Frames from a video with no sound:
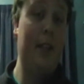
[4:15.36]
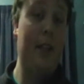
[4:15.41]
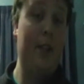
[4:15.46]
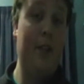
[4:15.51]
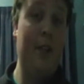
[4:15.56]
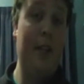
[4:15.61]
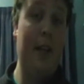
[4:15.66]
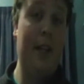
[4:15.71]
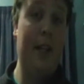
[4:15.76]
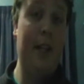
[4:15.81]
to give
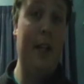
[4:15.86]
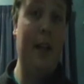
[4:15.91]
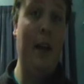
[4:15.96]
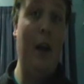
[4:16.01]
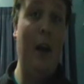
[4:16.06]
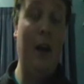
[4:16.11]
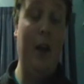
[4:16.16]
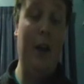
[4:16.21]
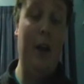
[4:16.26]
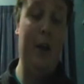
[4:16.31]
you an idea.
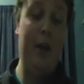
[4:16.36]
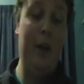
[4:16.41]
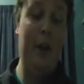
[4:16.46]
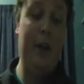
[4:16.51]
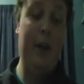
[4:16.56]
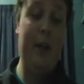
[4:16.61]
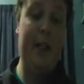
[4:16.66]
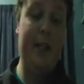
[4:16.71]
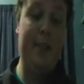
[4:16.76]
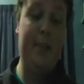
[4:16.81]
Although
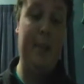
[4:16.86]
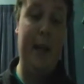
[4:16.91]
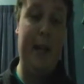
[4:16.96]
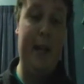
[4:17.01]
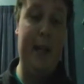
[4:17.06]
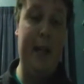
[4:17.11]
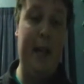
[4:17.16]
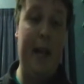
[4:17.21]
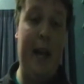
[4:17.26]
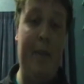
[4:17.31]
don't
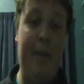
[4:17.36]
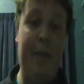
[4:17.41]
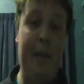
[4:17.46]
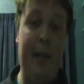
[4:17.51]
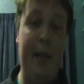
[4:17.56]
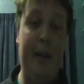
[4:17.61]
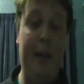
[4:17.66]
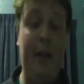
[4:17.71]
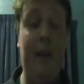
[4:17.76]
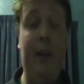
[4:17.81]
expect a happy
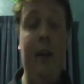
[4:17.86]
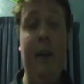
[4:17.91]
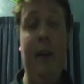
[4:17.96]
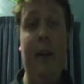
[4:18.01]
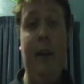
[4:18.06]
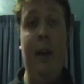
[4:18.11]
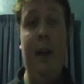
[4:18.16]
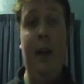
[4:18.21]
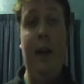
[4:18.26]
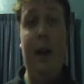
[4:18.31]
ending,
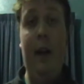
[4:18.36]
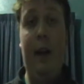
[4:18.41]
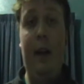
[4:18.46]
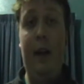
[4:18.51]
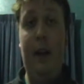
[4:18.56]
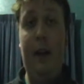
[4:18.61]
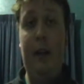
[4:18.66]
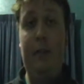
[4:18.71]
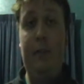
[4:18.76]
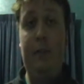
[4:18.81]

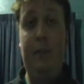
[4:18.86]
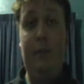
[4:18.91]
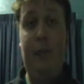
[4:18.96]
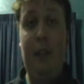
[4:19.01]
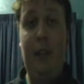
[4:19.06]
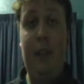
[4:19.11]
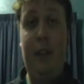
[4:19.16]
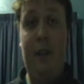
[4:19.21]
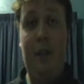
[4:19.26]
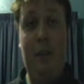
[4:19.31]

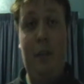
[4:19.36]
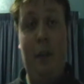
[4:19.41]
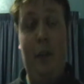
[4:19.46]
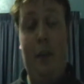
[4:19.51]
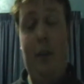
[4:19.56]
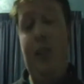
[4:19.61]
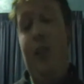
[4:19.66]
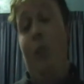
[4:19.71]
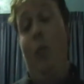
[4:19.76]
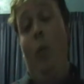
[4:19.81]
because
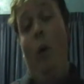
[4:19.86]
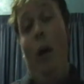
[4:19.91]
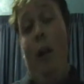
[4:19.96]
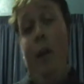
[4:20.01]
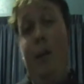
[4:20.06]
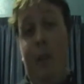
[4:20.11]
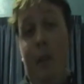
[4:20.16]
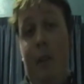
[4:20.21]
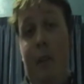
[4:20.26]
there isn't one.